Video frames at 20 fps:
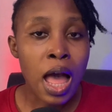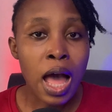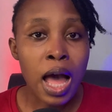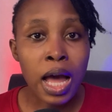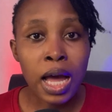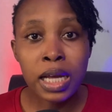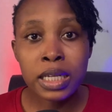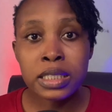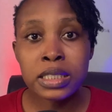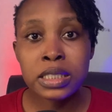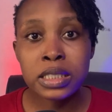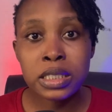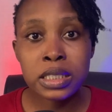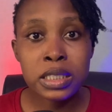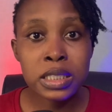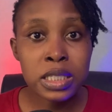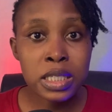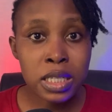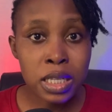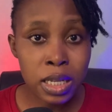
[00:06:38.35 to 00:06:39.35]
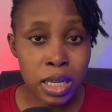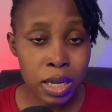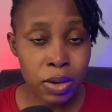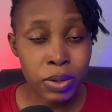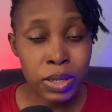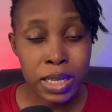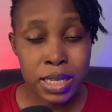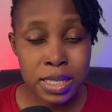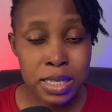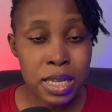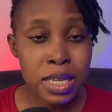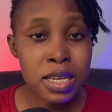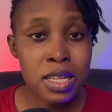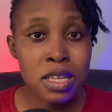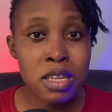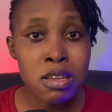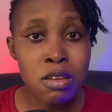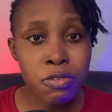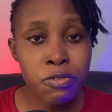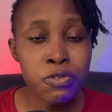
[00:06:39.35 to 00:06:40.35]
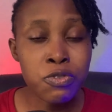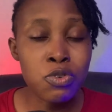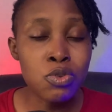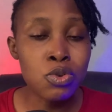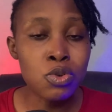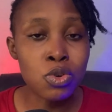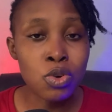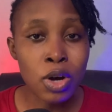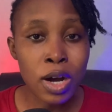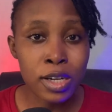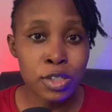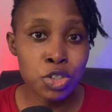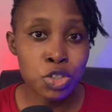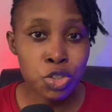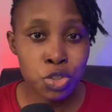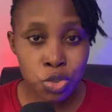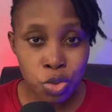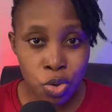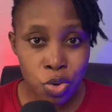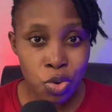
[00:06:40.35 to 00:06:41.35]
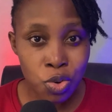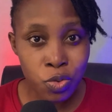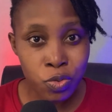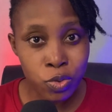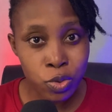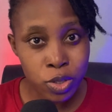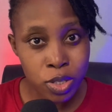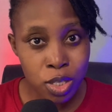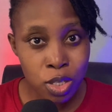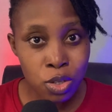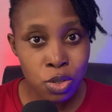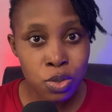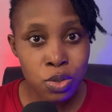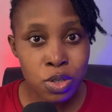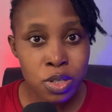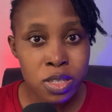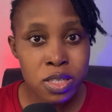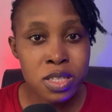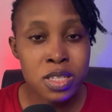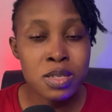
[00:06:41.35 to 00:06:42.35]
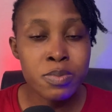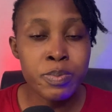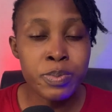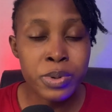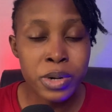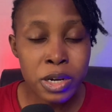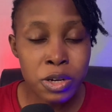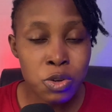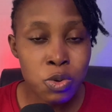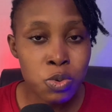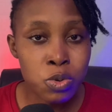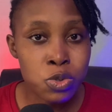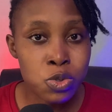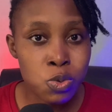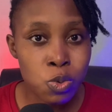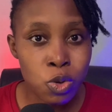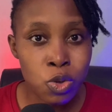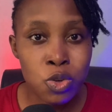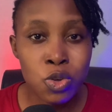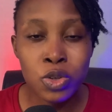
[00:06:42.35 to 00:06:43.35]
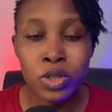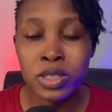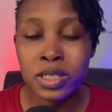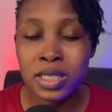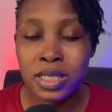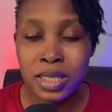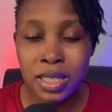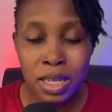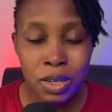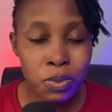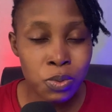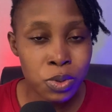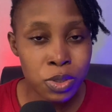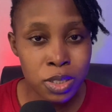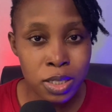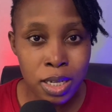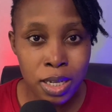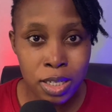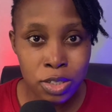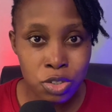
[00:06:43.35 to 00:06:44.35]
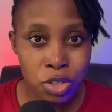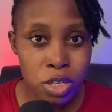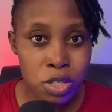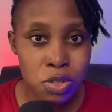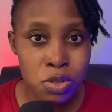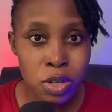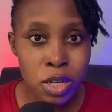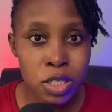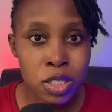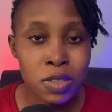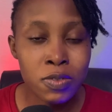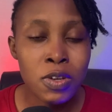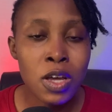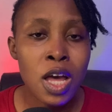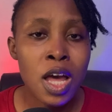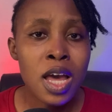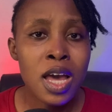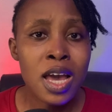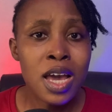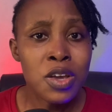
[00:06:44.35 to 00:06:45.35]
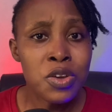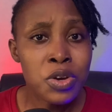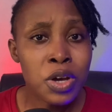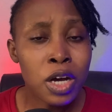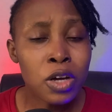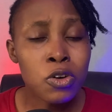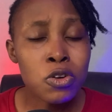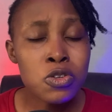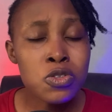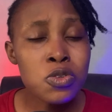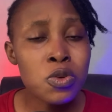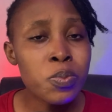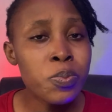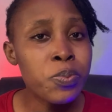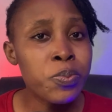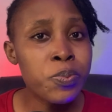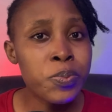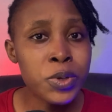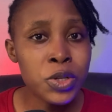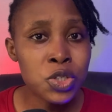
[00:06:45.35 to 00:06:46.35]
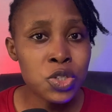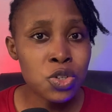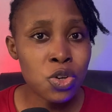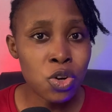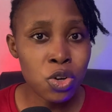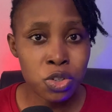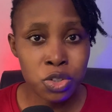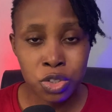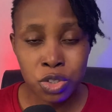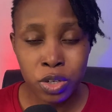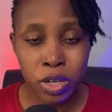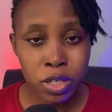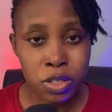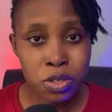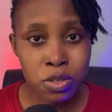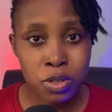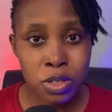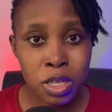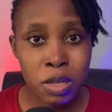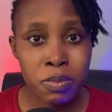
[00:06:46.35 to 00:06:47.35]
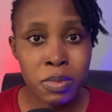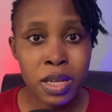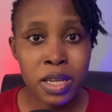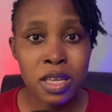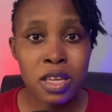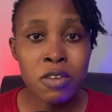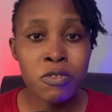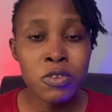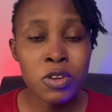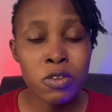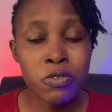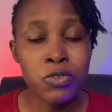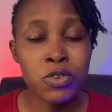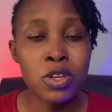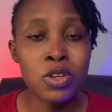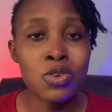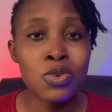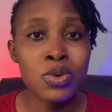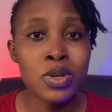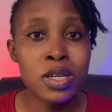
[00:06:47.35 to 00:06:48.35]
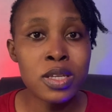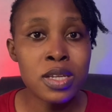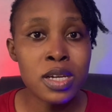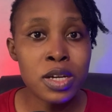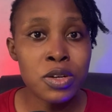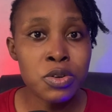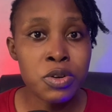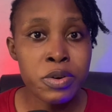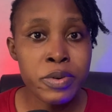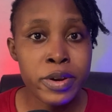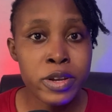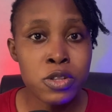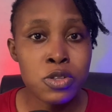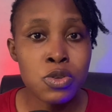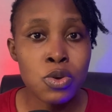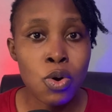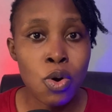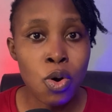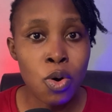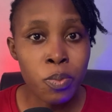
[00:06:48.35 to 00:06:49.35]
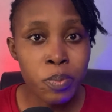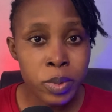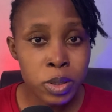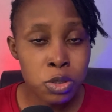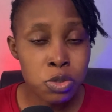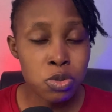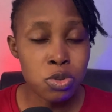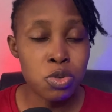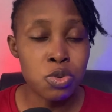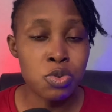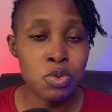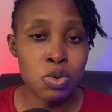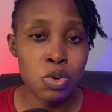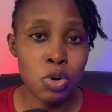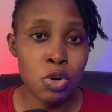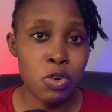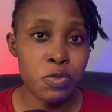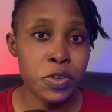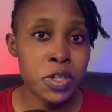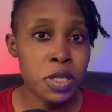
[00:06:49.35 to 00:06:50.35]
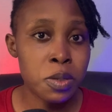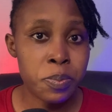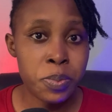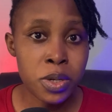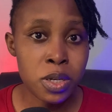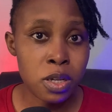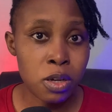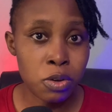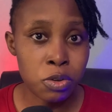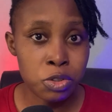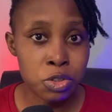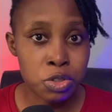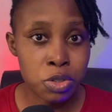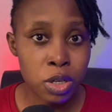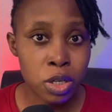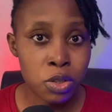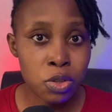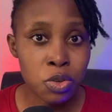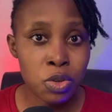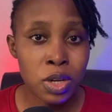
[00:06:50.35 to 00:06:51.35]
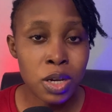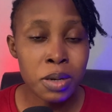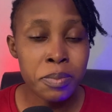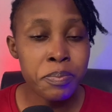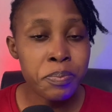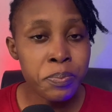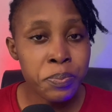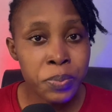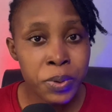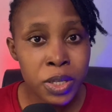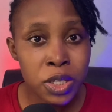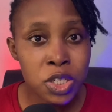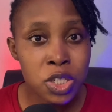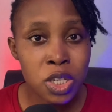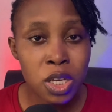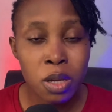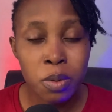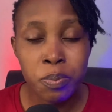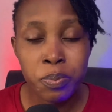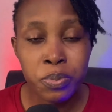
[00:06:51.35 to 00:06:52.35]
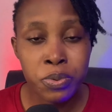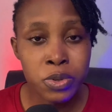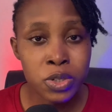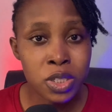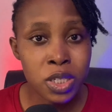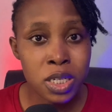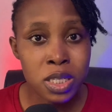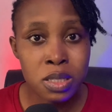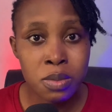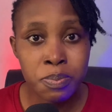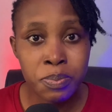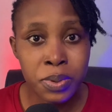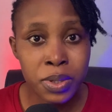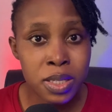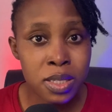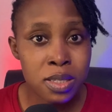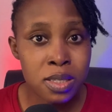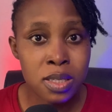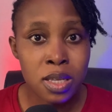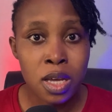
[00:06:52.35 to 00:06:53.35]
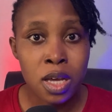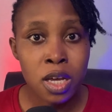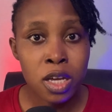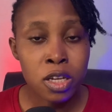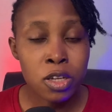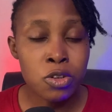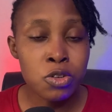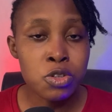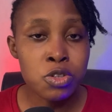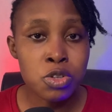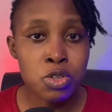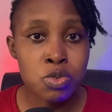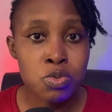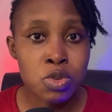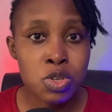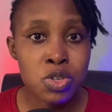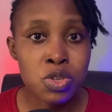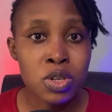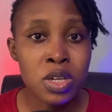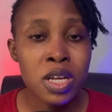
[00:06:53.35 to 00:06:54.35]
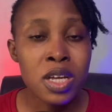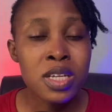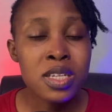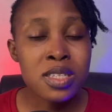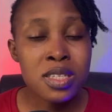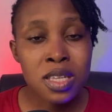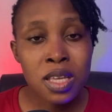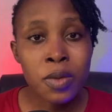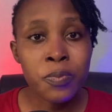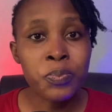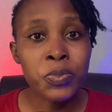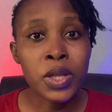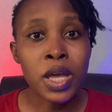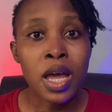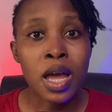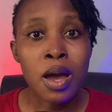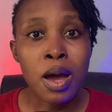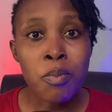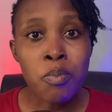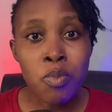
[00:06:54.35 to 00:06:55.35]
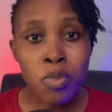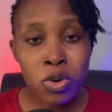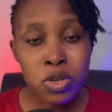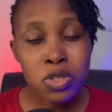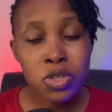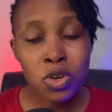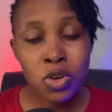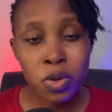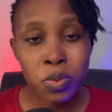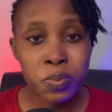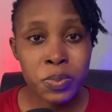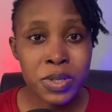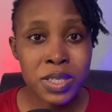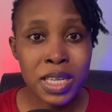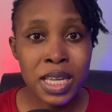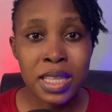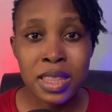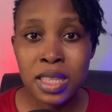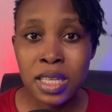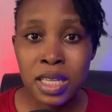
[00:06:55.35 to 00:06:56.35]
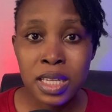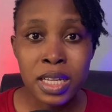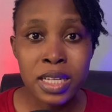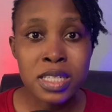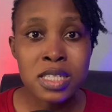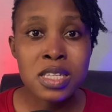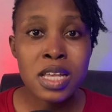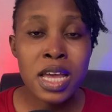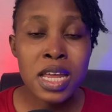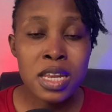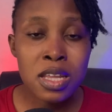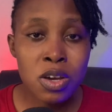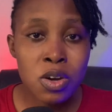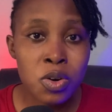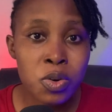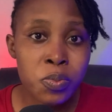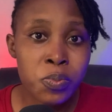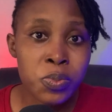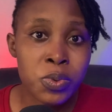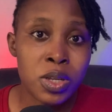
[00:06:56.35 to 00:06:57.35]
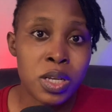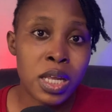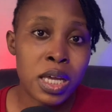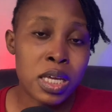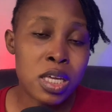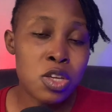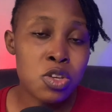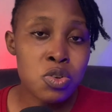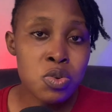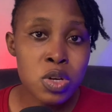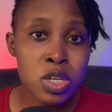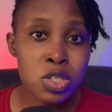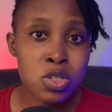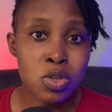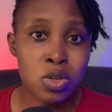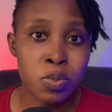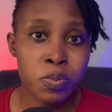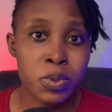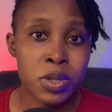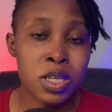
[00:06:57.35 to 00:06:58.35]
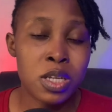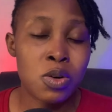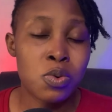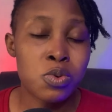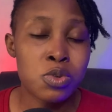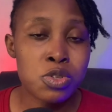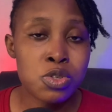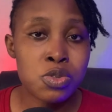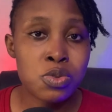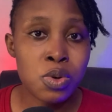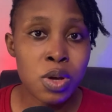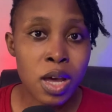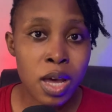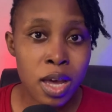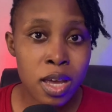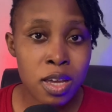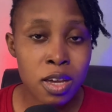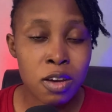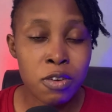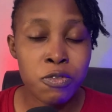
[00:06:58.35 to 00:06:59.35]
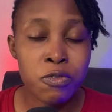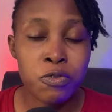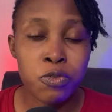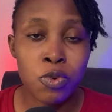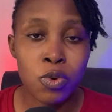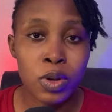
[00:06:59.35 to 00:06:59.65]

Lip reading: And like I said, if you are sure of your skill, is the brand you want to work, you understand what they are trying to achieve, you can also pitch contracts to them. Like even if they are not ready to commit to the role of independent contractor, you can pitch a project based situation. See, most companies, I think that any company, like a US company that wants to hire for